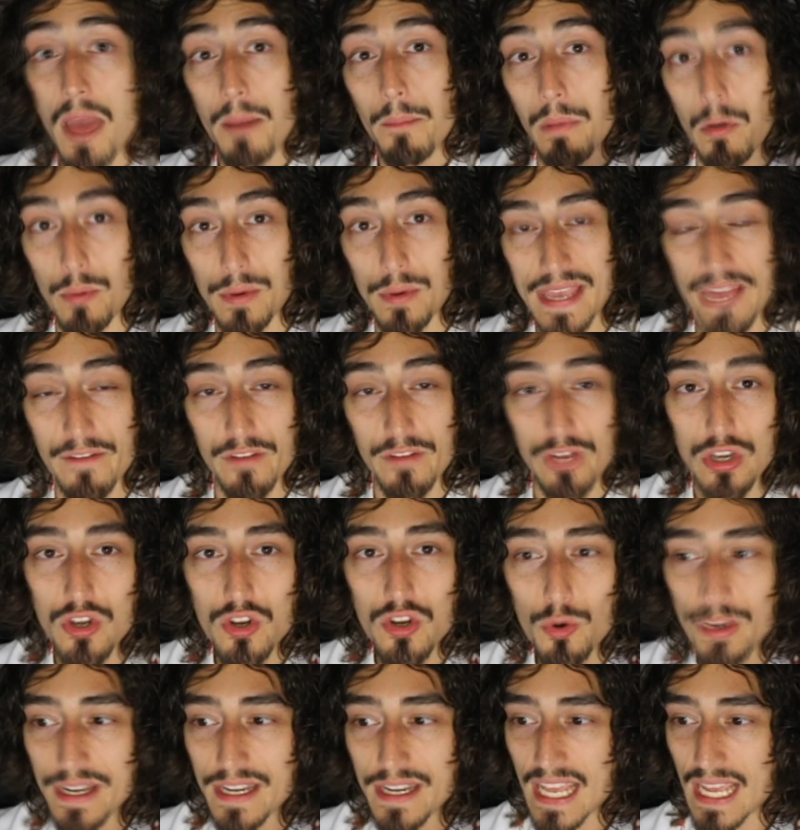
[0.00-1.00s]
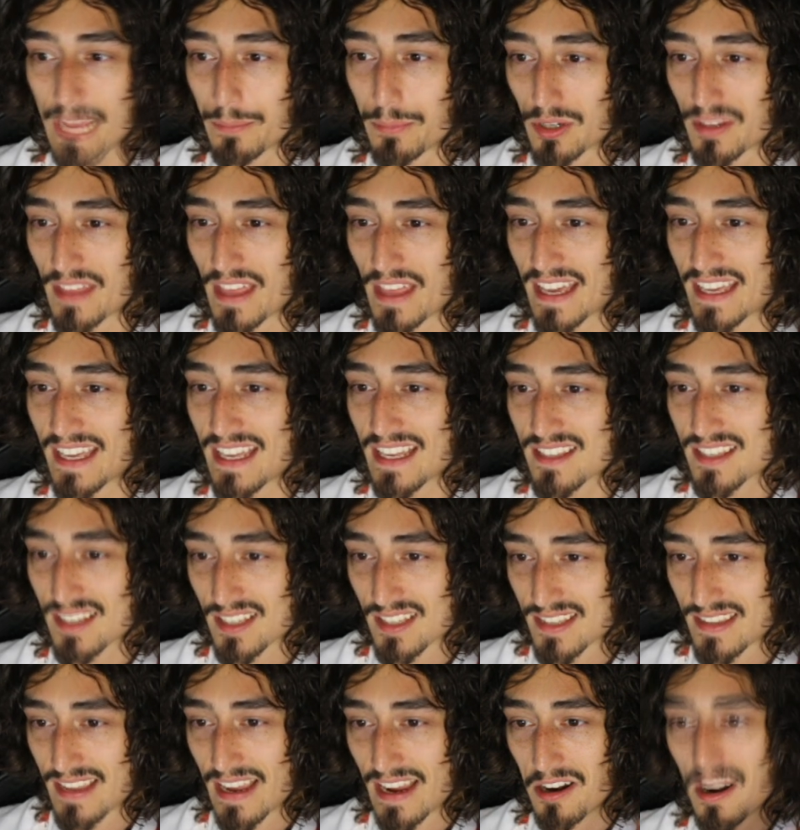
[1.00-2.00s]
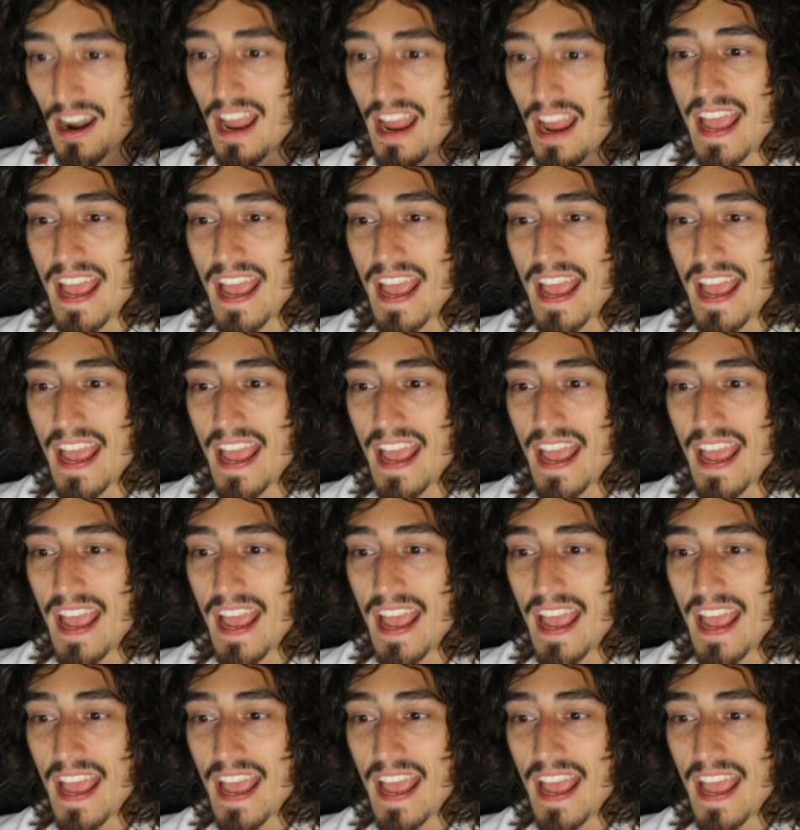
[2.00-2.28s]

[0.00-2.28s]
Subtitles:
But we have a new enabler that gets us there,